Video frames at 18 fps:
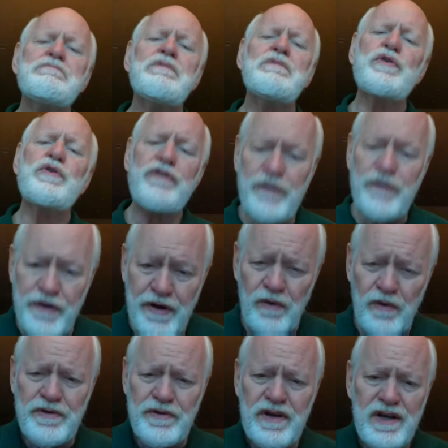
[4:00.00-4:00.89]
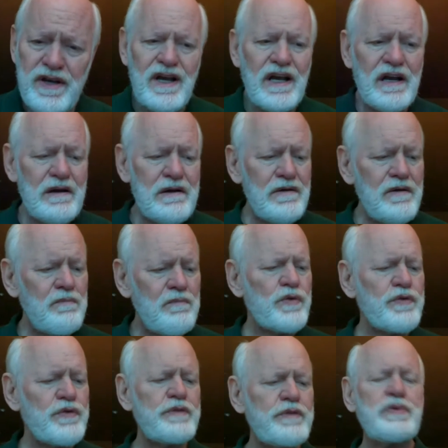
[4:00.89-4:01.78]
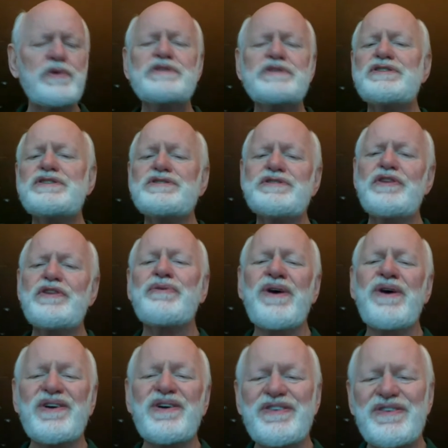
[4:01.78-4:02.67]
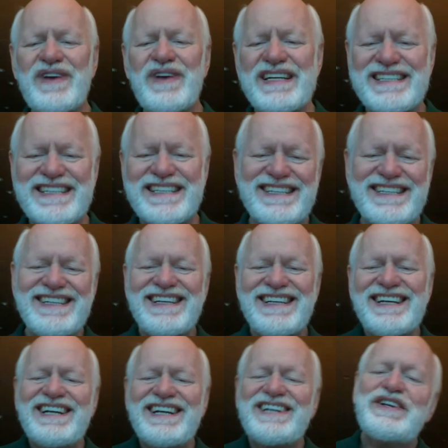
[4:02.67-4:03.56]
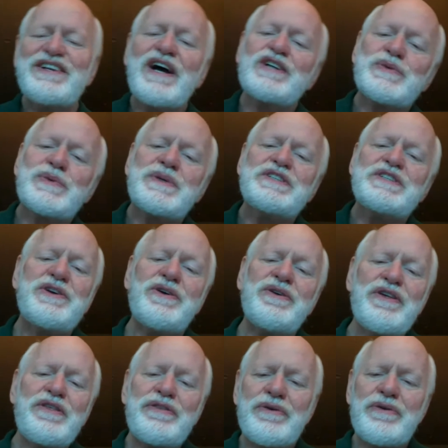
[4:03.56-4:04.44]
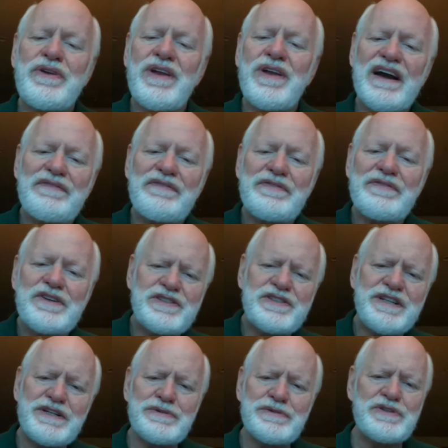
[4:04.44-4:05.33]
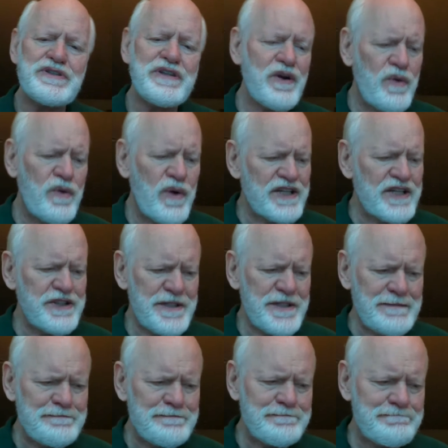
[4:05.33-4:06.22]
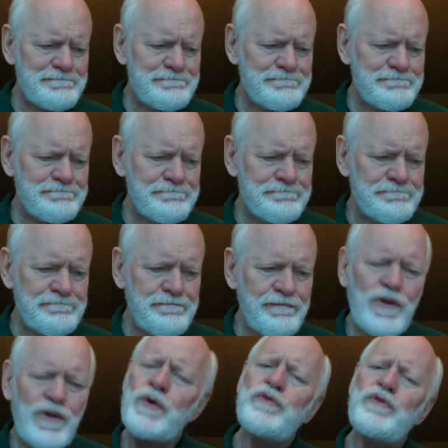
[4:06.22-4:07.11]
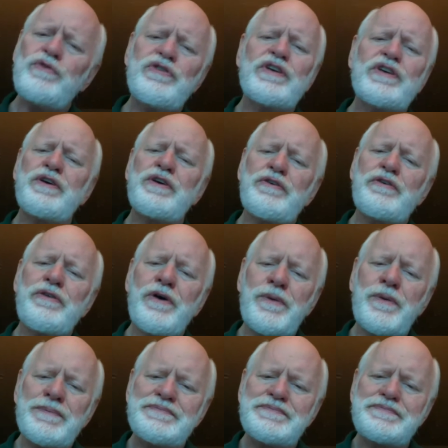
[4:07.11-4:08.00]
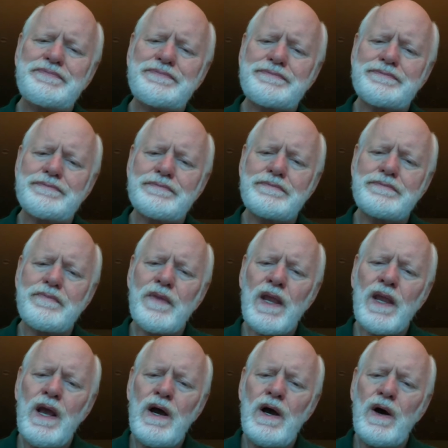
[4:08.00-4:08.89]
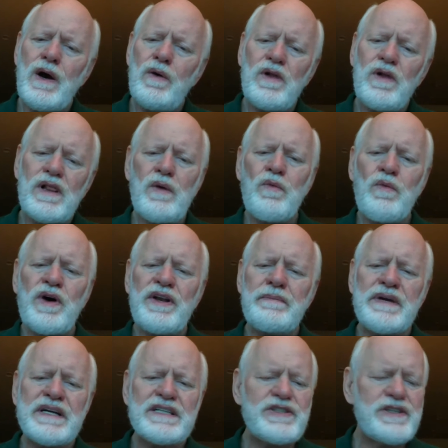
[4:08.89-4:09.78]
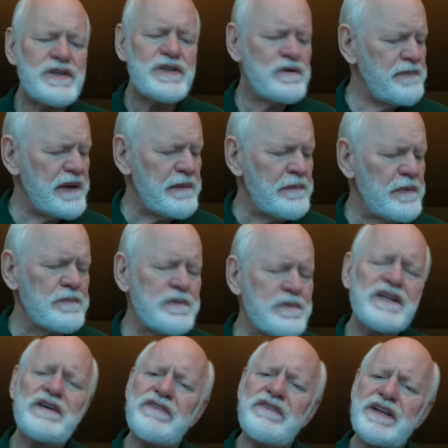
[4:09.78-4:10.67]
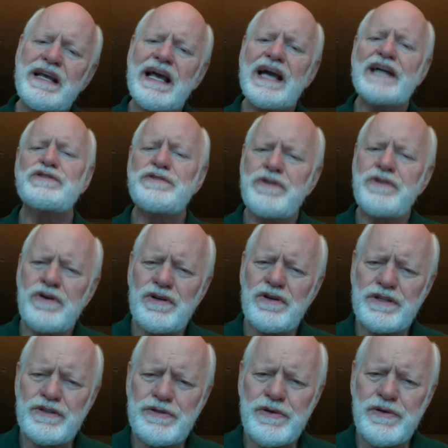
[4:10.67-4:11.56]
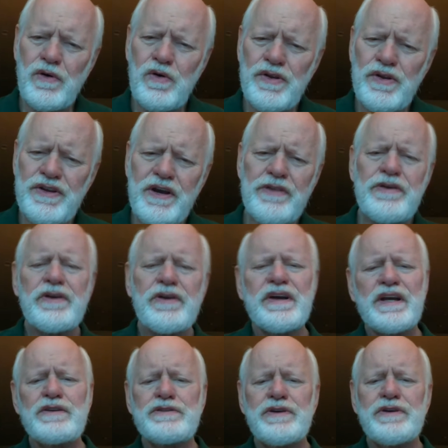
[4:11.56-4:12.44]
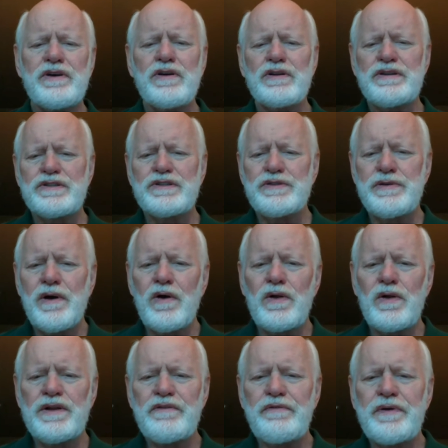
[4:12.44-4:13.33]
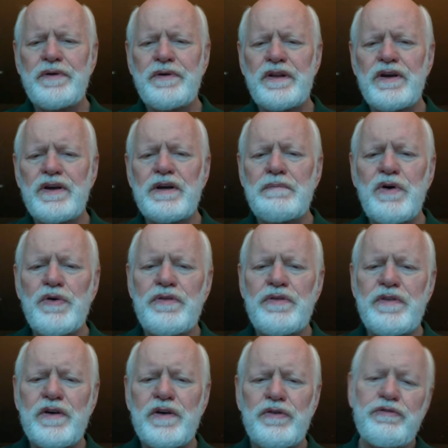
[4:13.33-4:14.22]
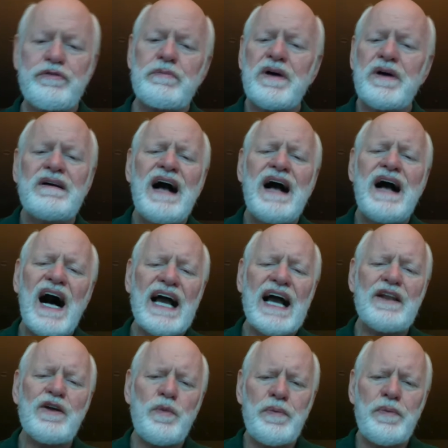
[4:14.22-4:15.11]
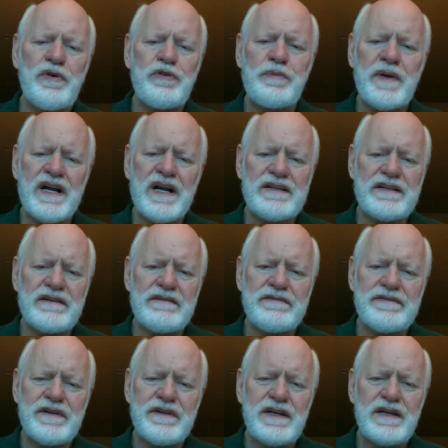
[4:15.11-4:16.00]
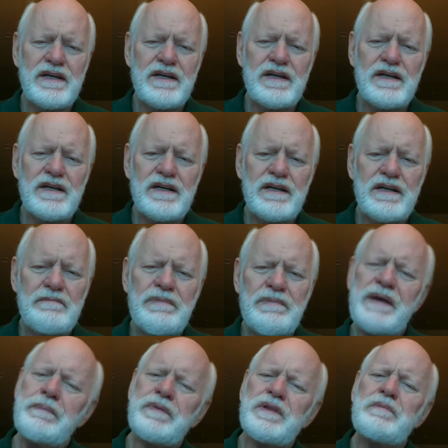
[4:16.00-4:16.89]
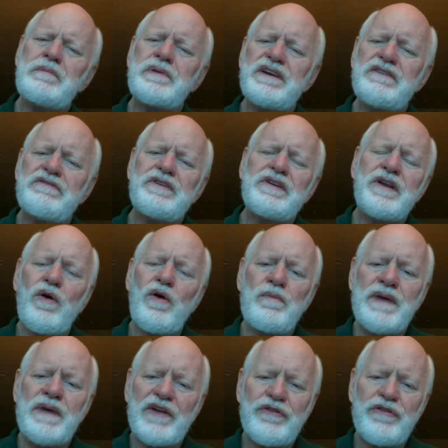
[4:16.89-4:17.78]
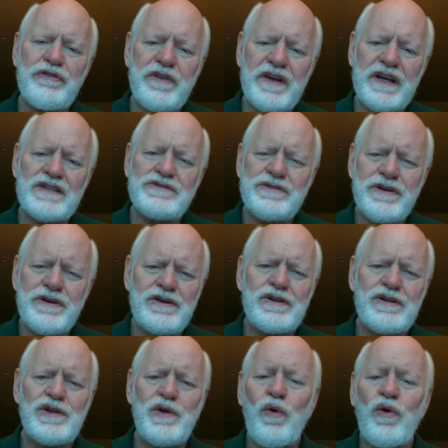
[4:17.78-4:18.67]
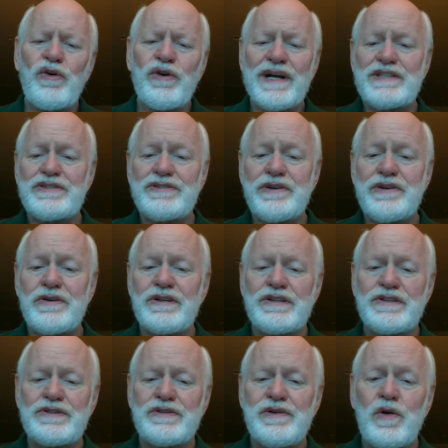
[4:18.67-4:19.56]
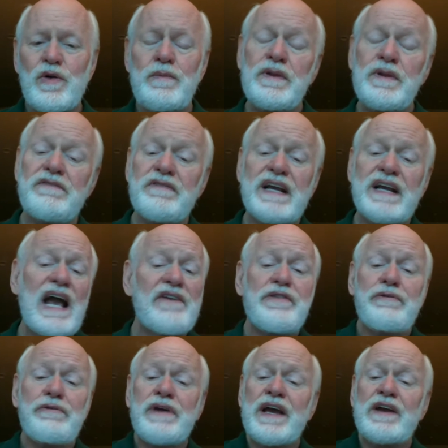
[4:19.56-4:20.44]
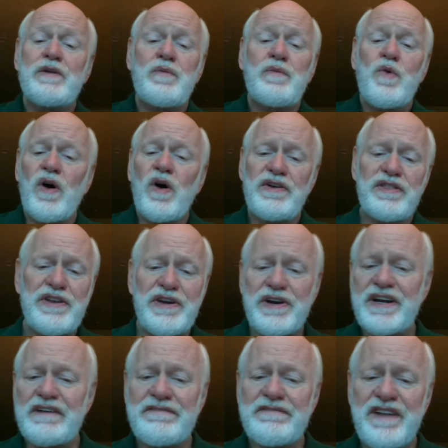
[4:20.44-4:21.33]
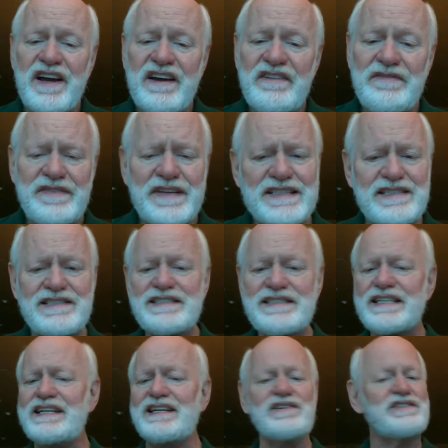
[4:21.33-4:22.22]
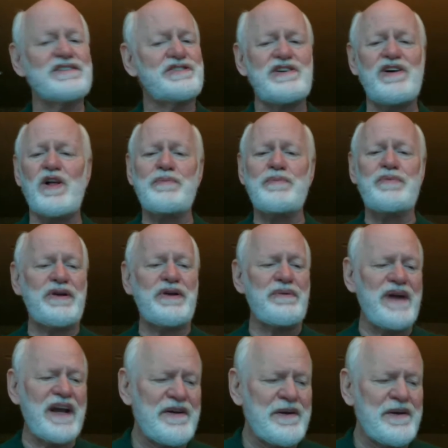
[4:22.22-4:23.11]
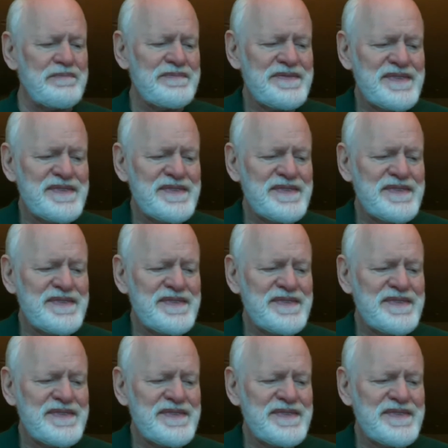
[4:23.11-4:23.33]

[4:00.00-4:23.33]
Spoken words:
most don't. Most push us in the wrong direction. Now, as we journey through life, there's an interesting question. Who's in control? Well, in one dimension, people believe in external control, the other internal control. If we look at both of those from a high-low perspective, people who believe in low amounts of internal or external control believe in kind of the random walk theory of life. It's all pretty random.